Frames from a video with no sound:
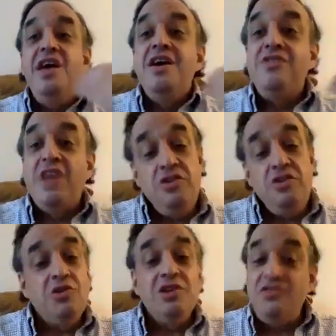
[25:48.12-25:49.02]
then
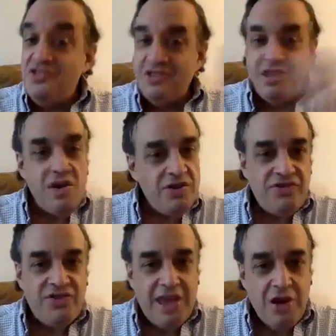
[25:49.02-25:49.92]
you can sit there and
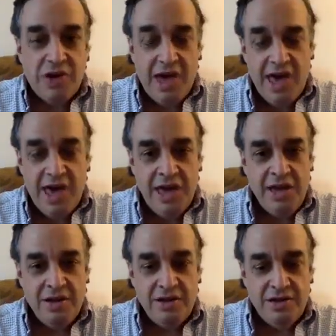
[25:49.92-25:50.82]
say,
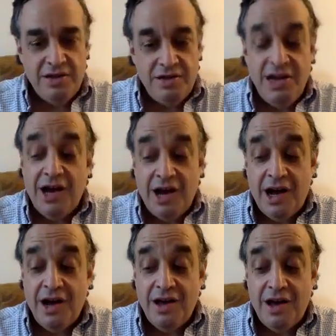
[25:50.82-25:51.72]
"Okay, yeah,
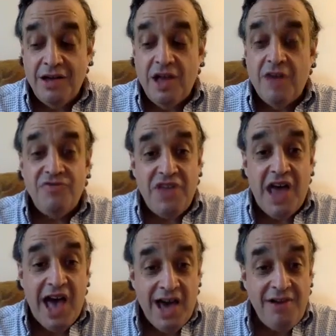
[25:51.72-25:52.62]
I love
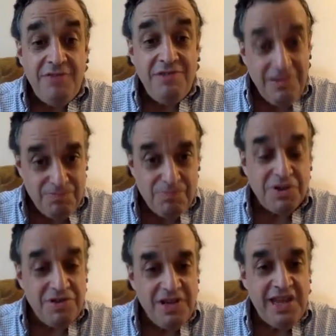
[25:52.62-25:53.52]
dad,
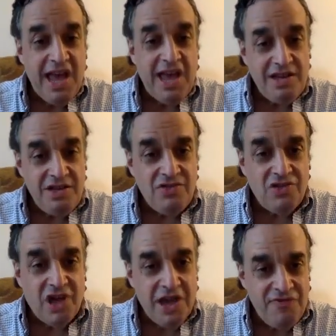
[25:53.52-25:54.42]
but he had his
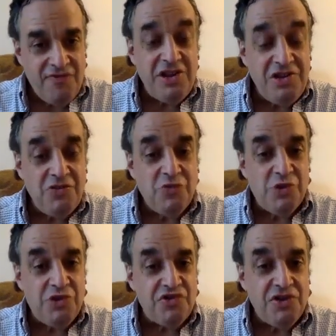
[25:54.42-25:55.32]
life and his
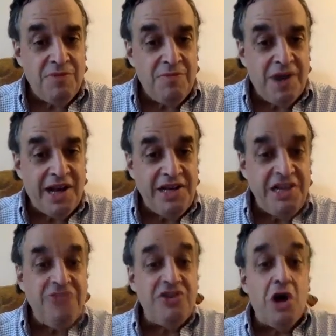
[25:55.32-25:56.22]
wisdom. I
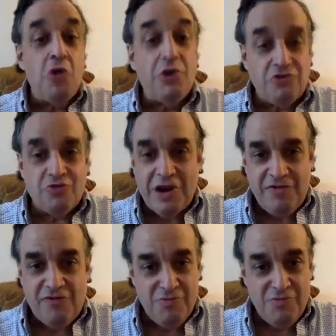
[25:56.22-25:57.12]
need to know what's right
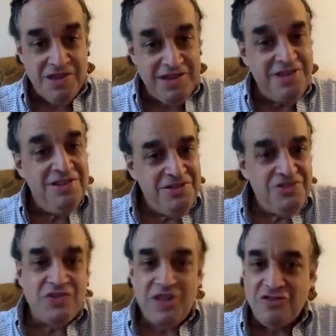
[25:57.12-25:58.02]
for me."
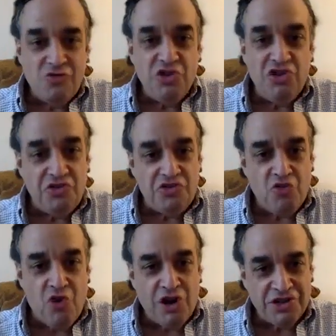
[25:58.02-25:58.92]
So that's really the
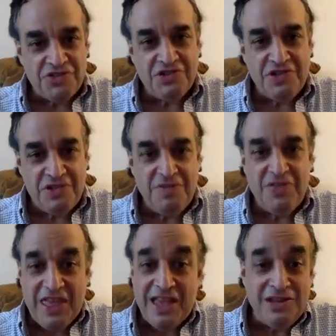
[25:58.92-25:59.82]
strongest
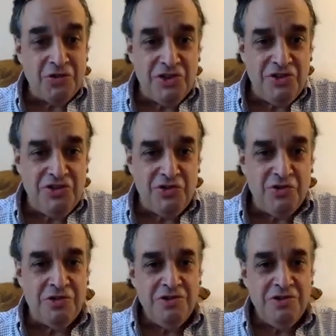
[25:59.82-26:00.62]
thing you can do.